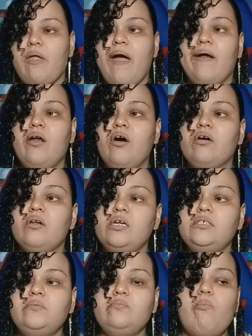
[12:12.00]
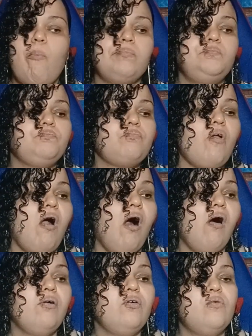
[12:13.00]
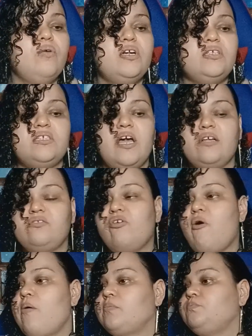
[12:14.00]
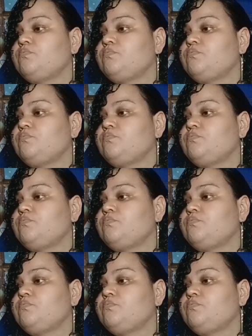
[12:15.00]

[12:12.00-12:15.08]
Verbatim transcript: And luckily, I don't know where these cats are,